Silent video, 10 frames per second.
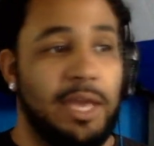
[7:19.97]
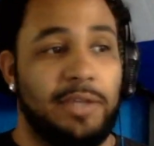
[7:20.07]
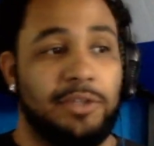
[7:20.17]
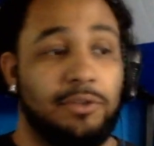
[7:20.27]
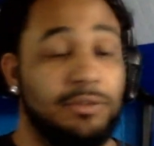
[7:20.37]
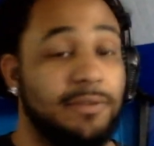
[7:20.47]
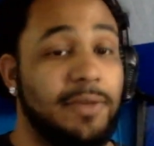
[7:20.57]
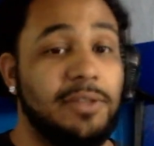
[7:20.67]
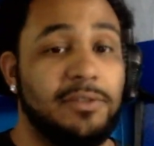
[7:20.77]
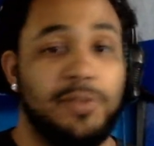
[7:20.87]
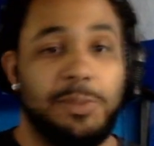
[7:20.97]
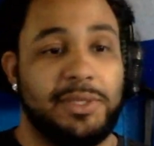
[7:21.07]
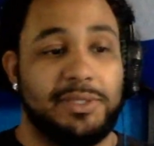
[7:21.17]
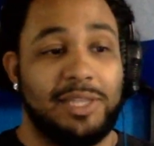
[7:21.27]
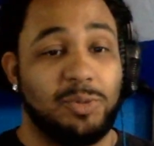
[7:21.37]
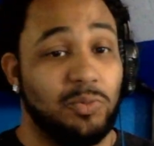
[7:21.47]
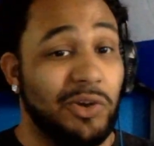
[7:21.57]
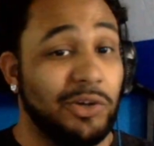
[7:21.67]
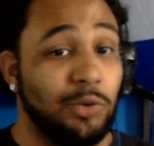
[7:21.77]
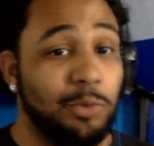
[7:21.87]
defensively because that's what
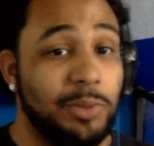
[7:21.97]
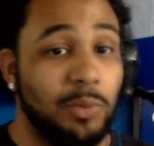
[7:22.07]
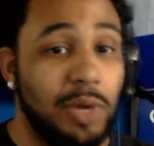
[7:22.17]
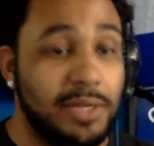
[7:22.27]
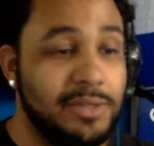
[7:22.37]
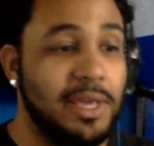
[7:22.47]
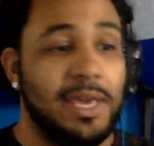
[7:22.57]
Ronald Koeman wants.